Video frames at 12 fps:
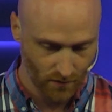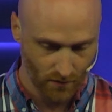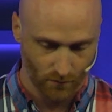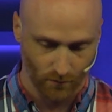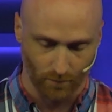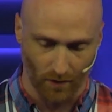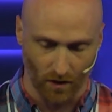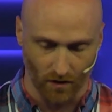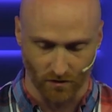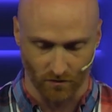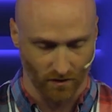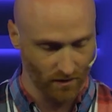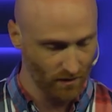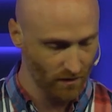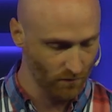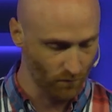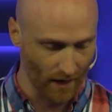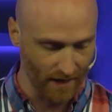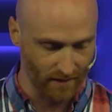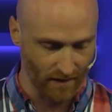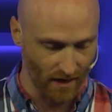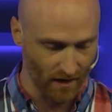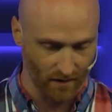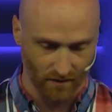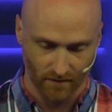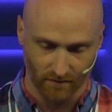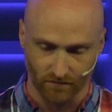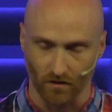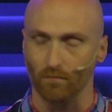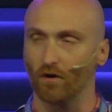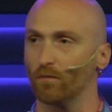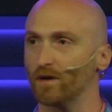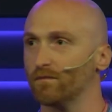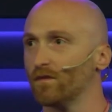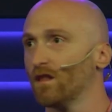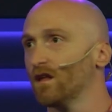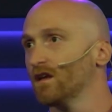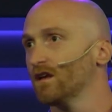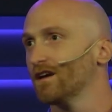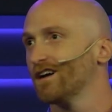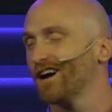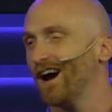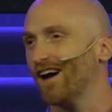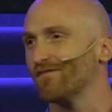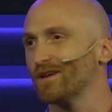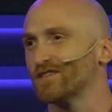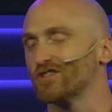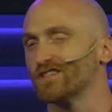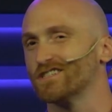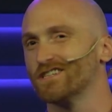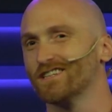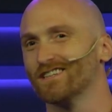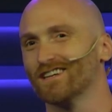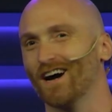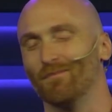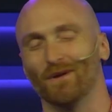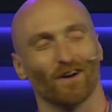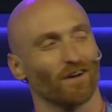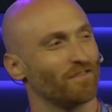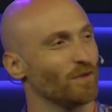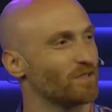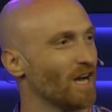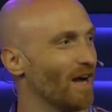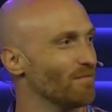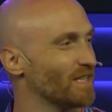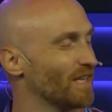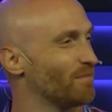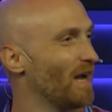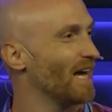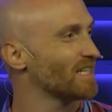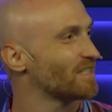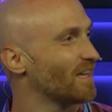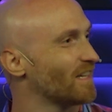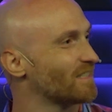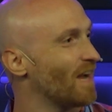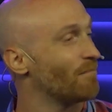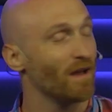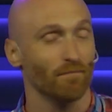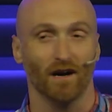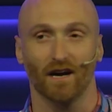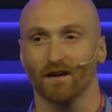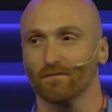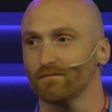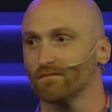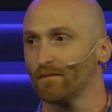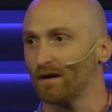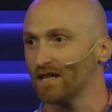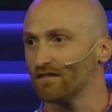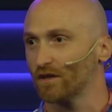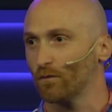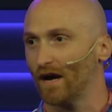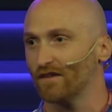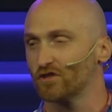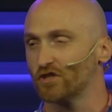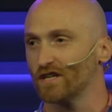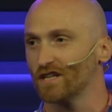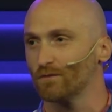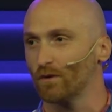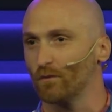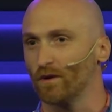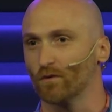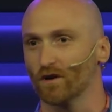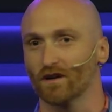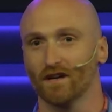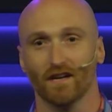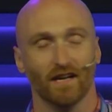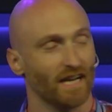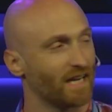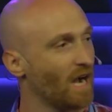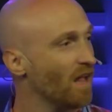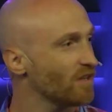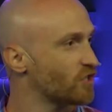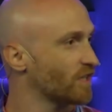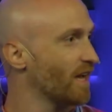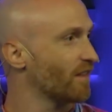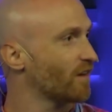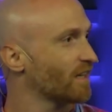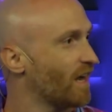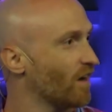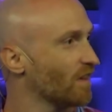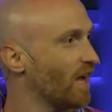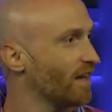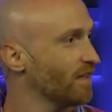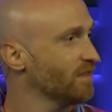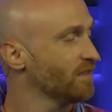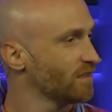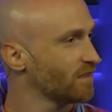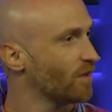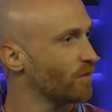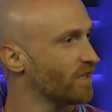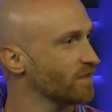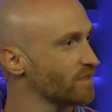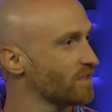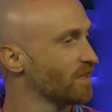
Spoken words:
We'll pause right there for a moment. I've mentioned up here a few times in the past that I met my lovely wife, Sheila, when we were in college together at Carolina. Go Heels.